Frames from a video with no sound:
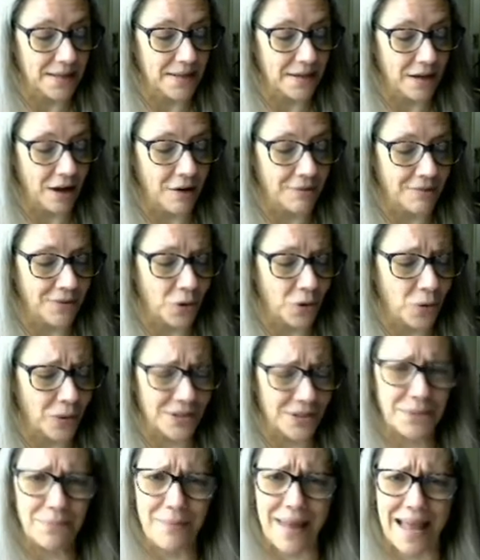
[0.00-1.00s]
of the
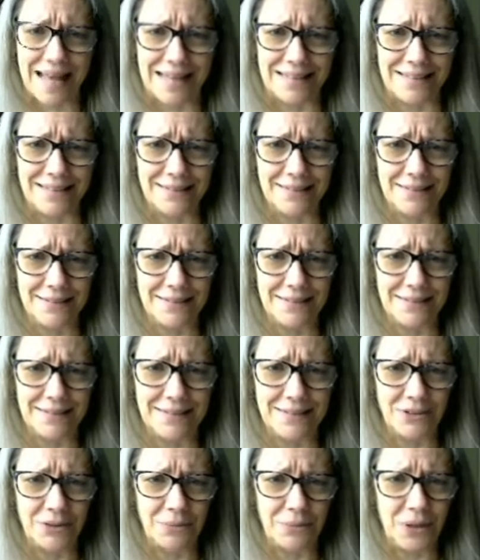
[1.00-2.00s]
horseman,
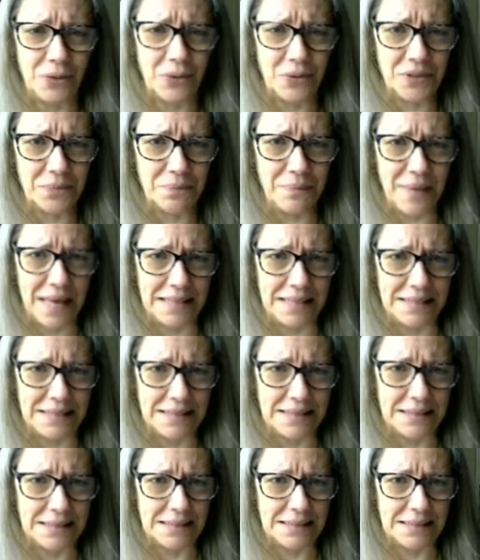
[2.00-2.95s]
should be horsemen.